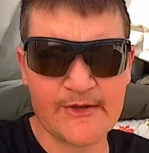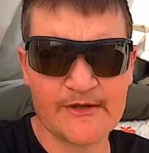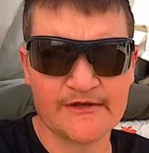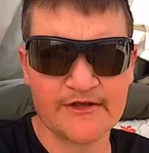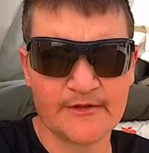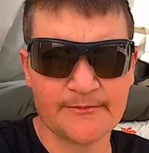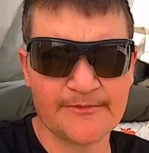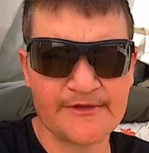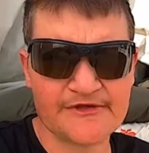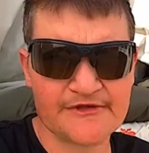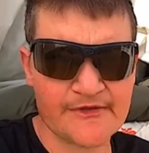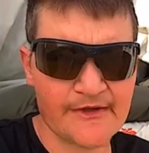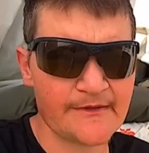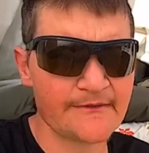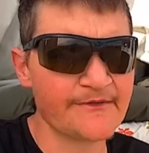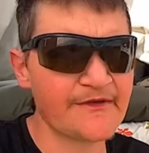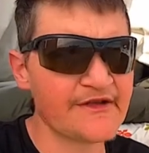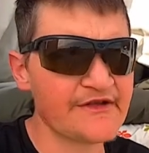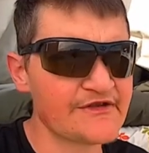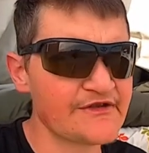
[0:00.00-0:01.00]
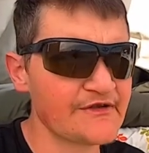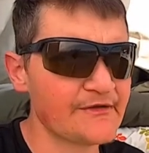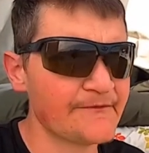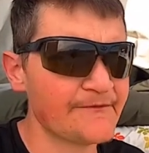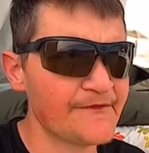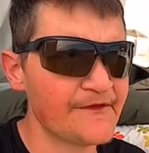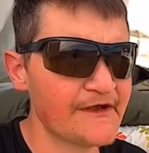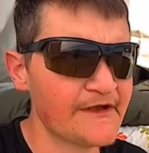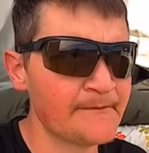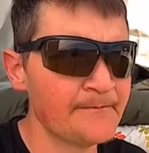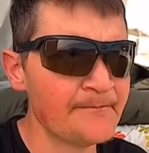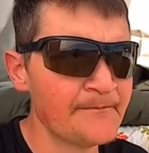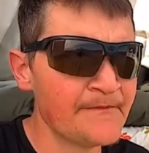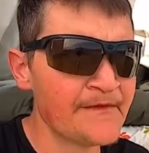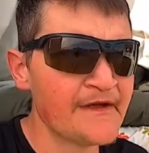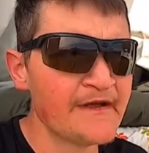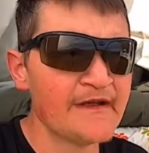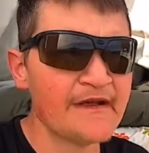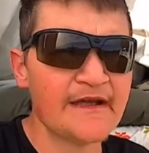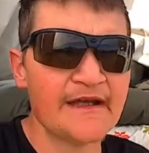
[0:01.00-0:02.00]
a little bit so everything still fit,
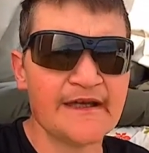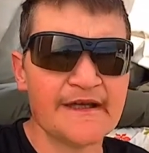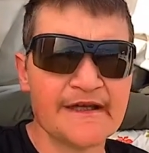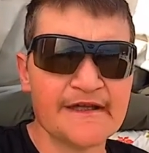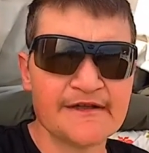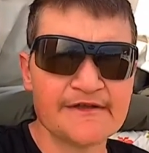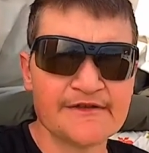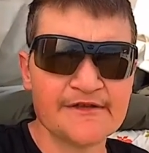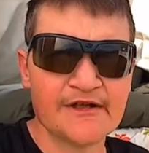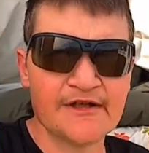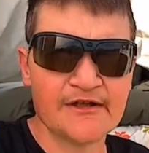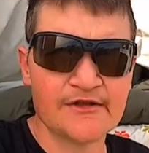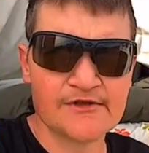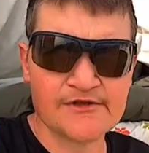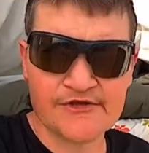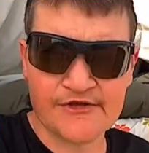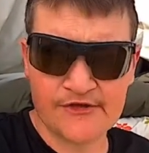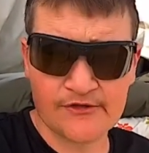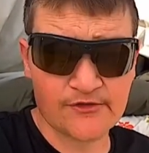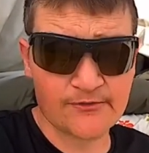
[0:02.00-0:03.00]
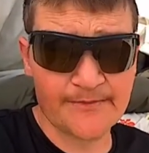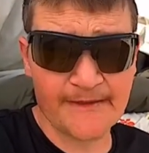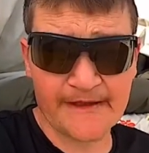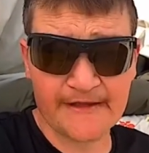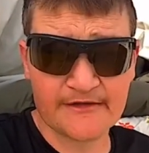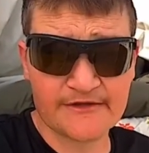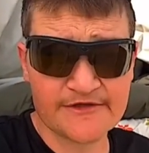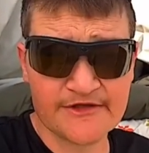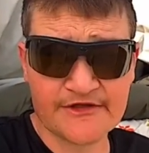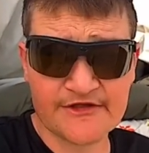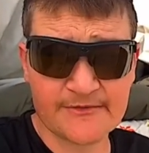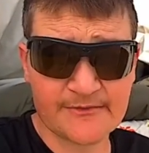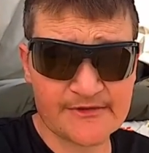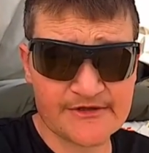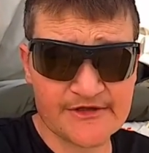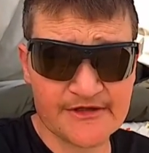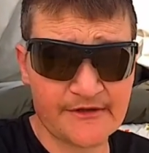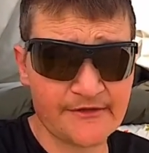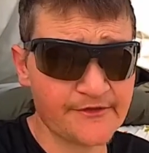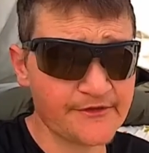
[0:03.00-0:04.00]
and her solar panel system is
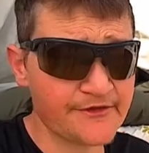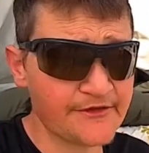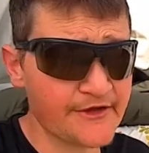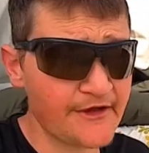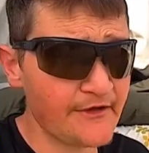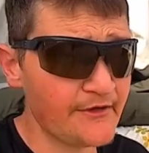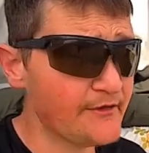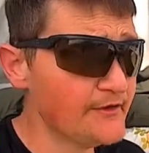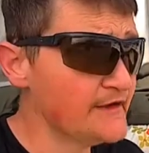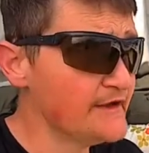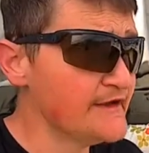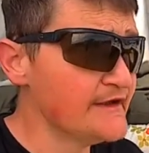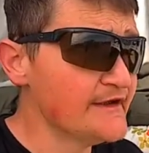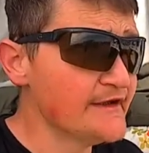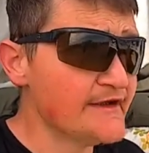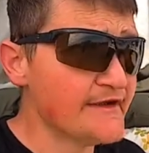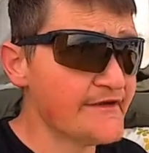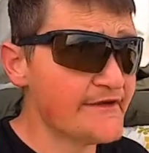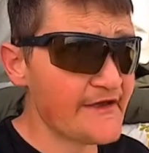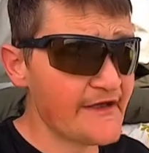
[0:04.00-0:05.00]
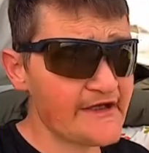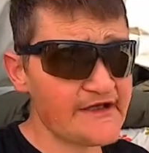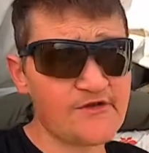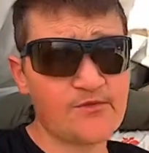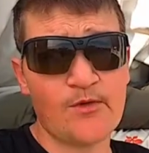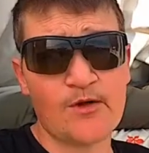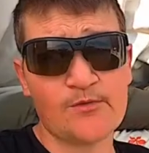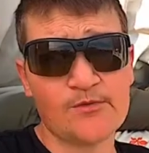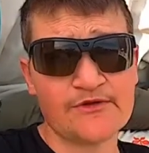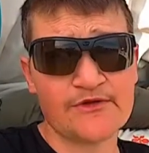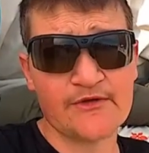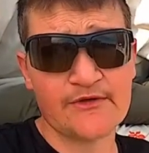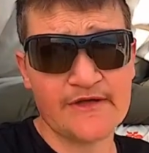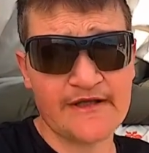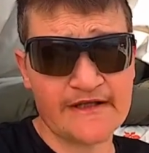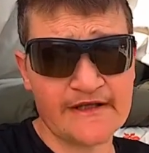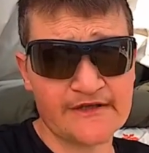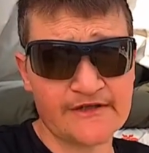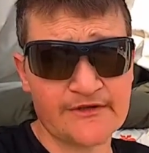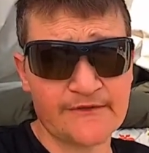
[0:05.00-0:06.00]
now good to go. that's what we're doing
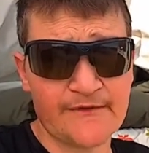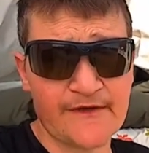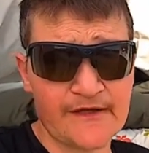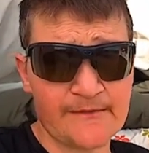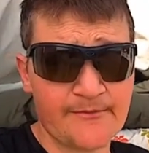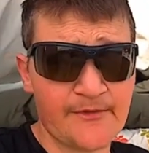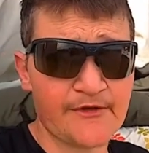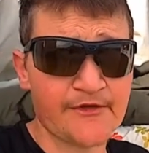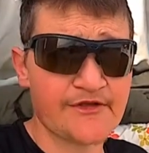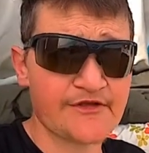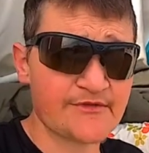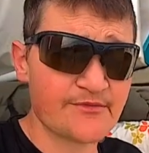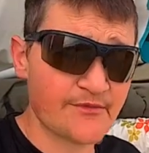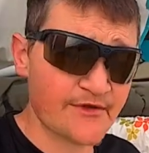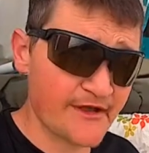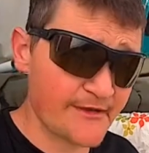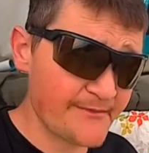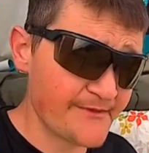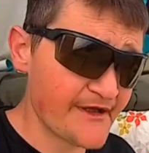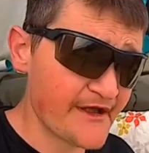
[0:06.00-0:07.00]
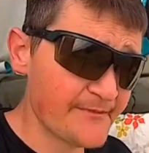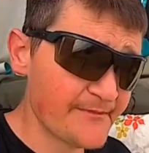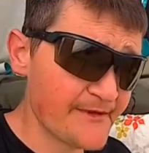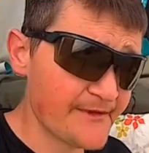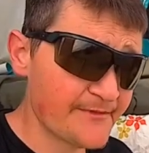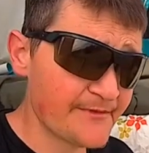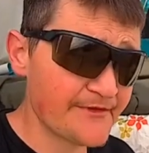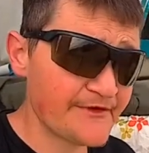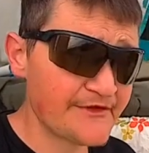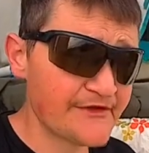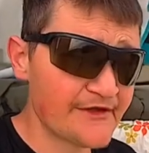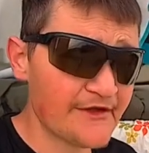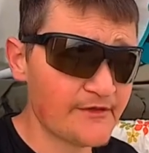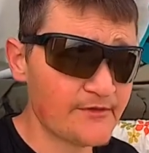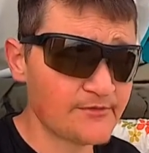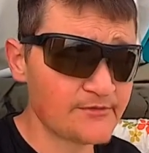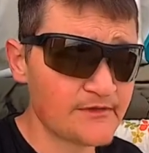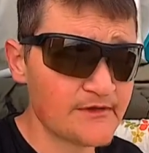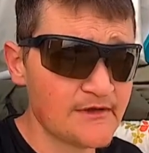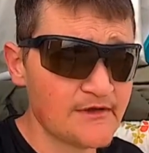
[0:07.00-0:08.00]
out here at the van parties. We're helping out people that
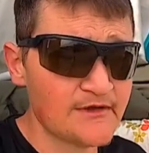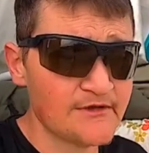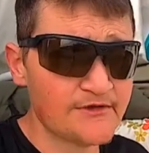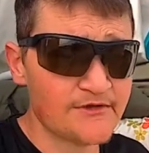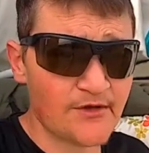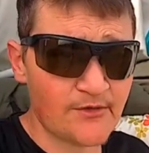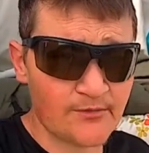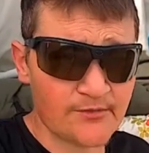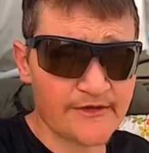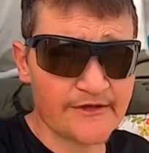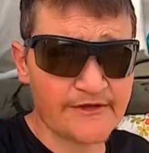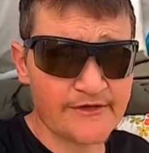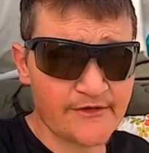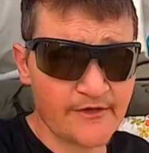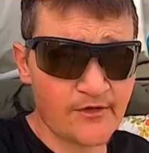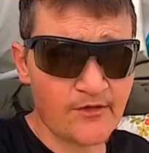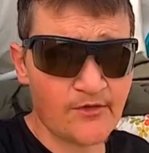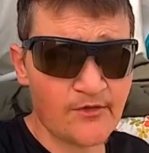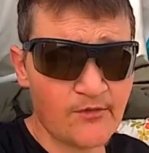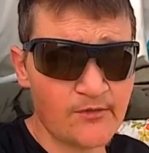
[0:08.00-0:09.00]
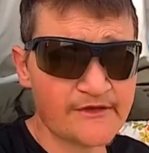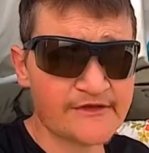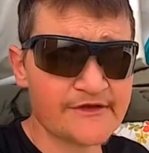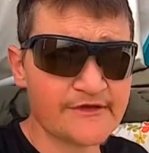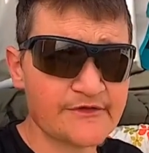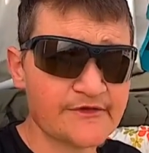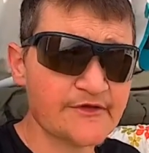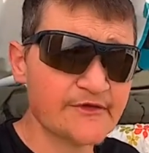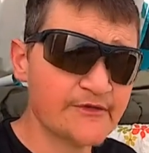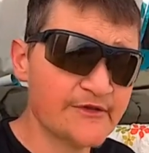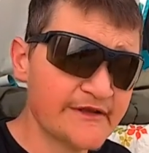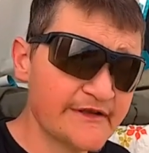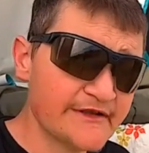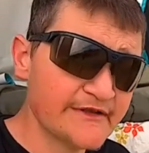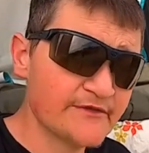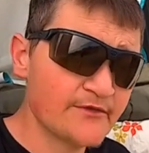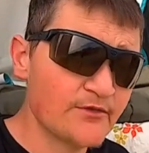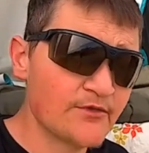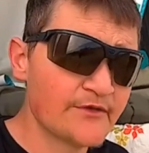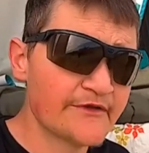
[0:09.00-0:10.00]
don't really know what they're doing,
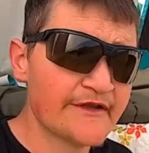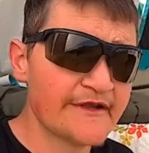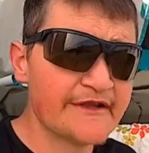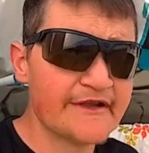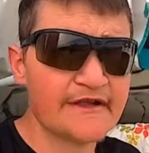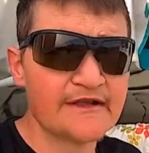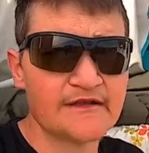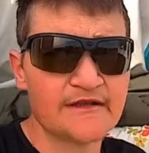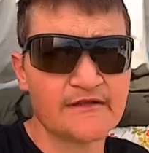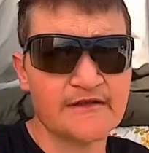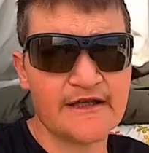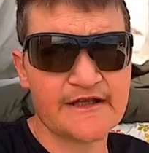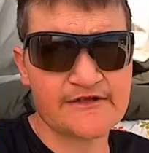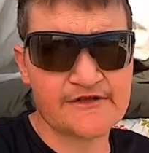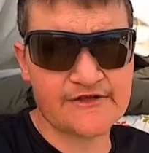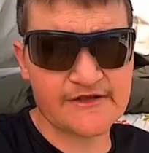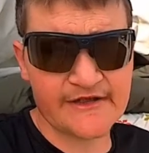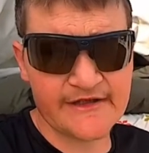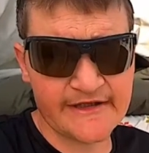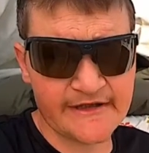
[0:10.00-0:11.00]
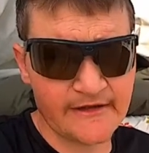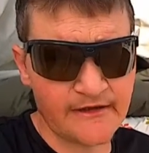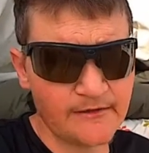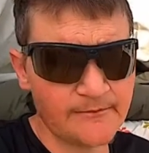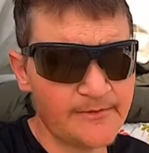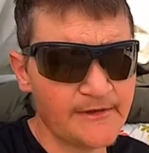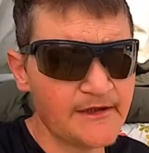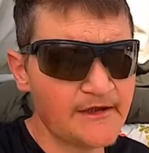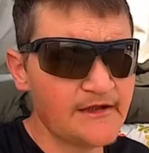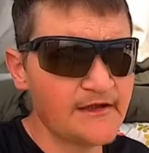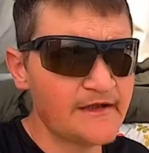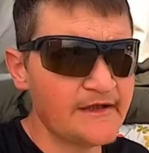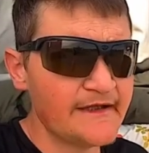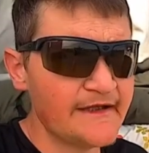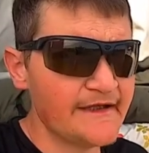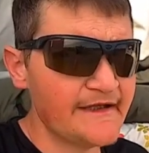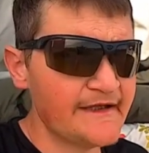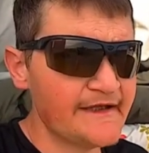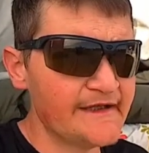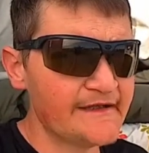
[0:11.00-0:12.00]
or they need a little extra help,
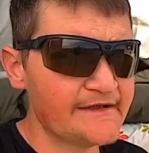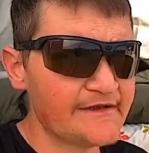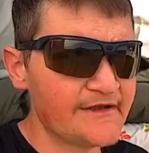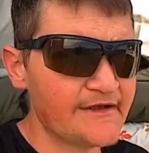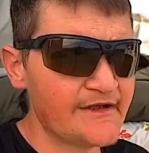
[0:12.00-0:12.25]
and